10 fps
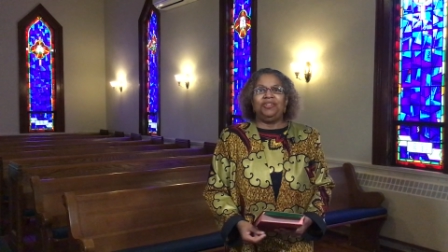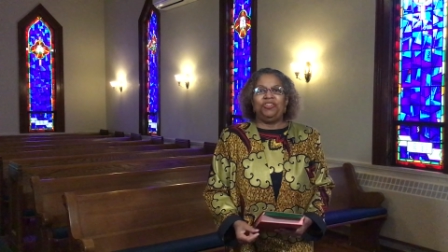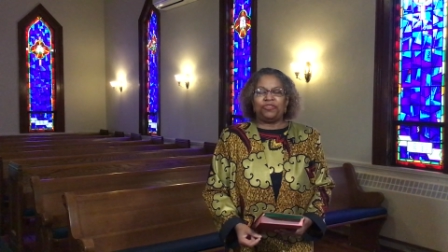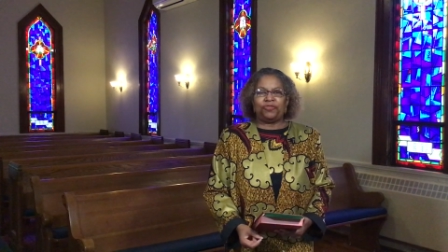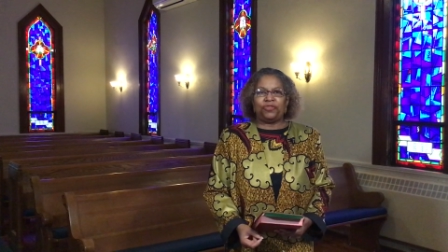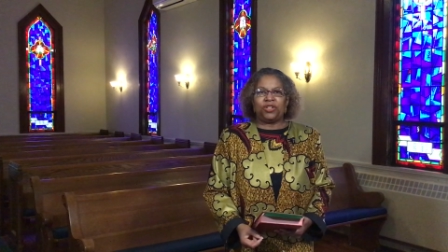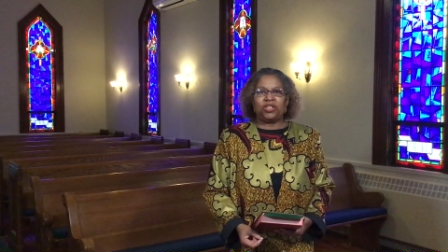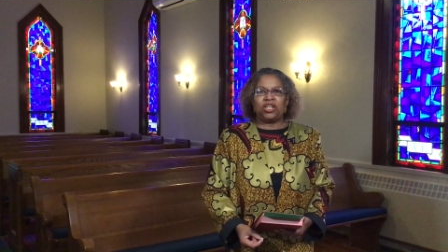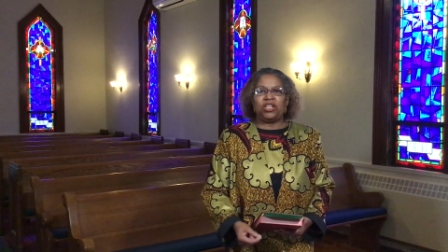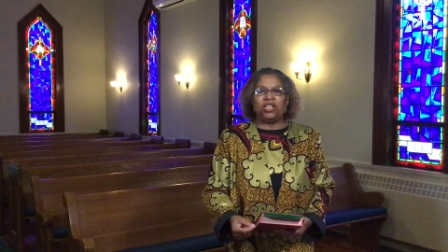
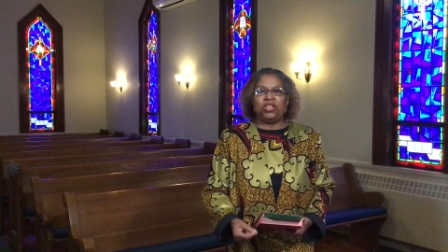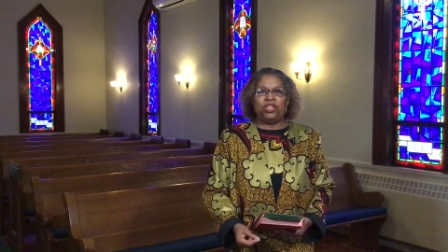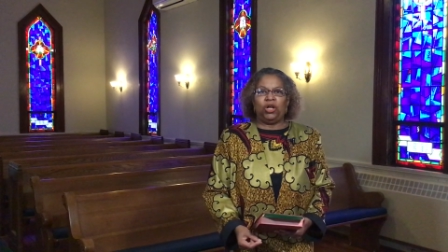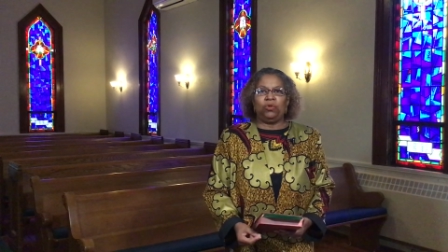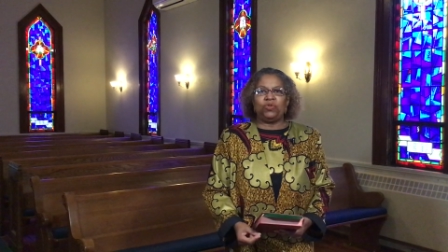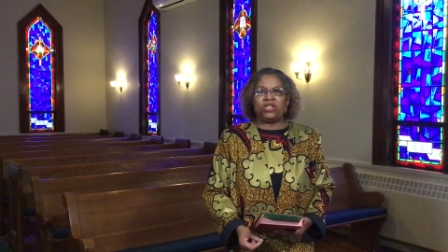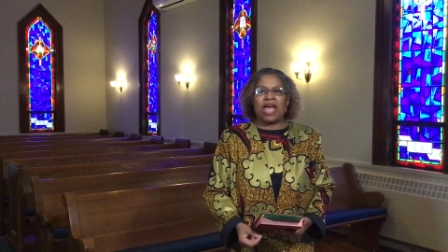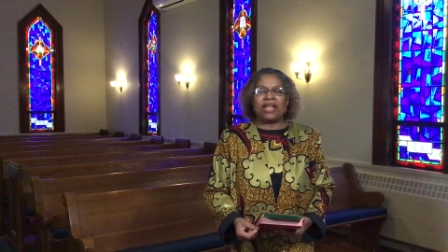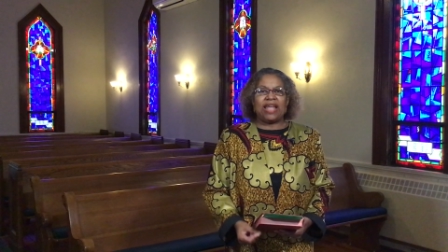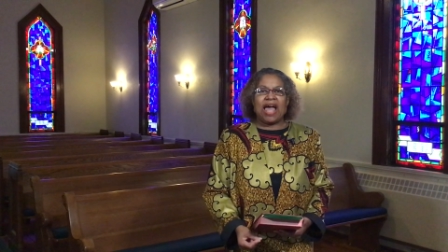different than those
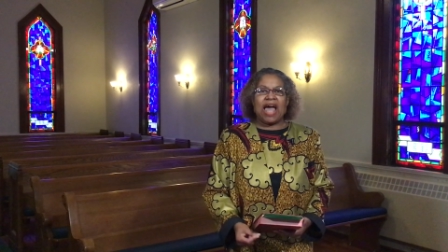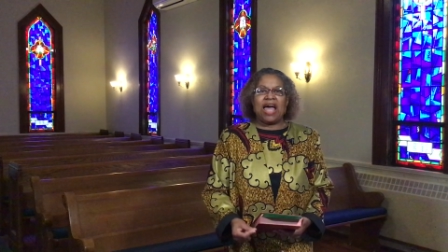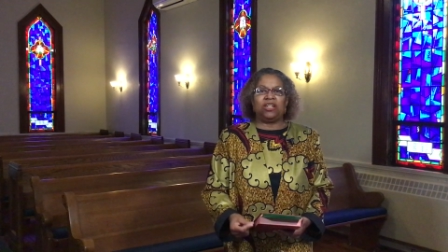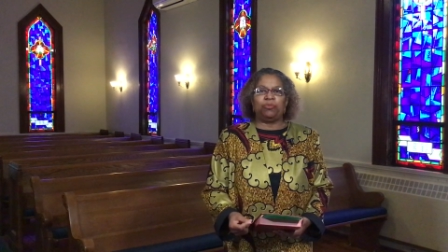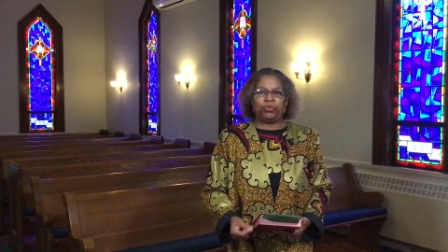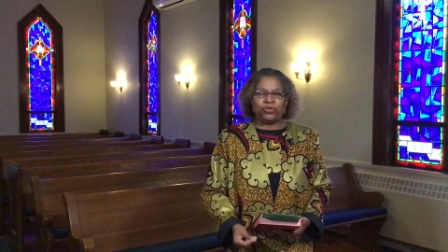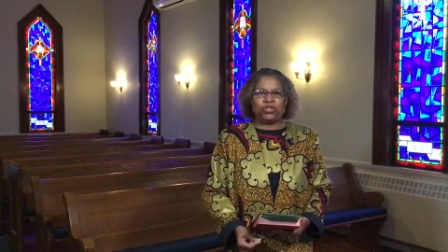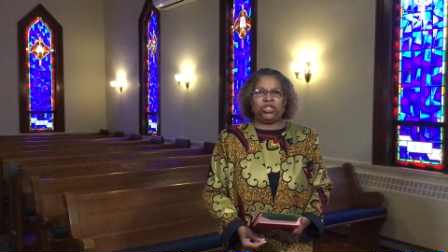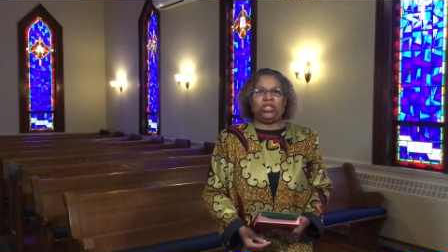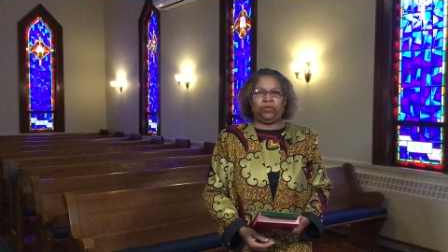that had
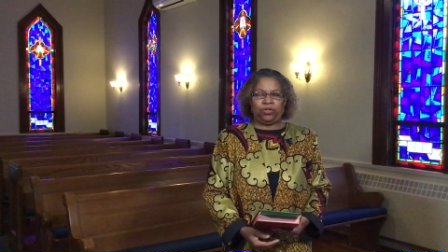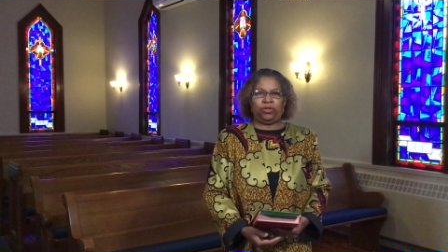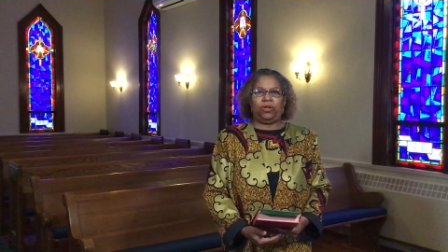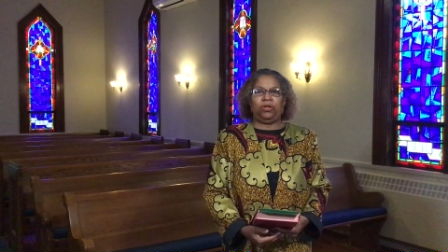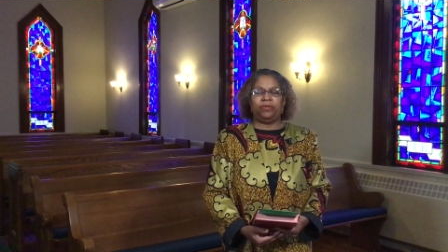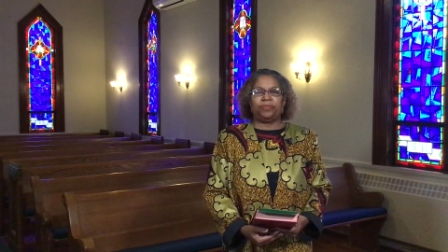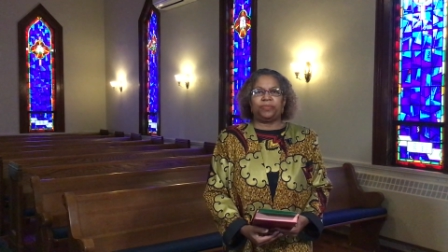preceded her.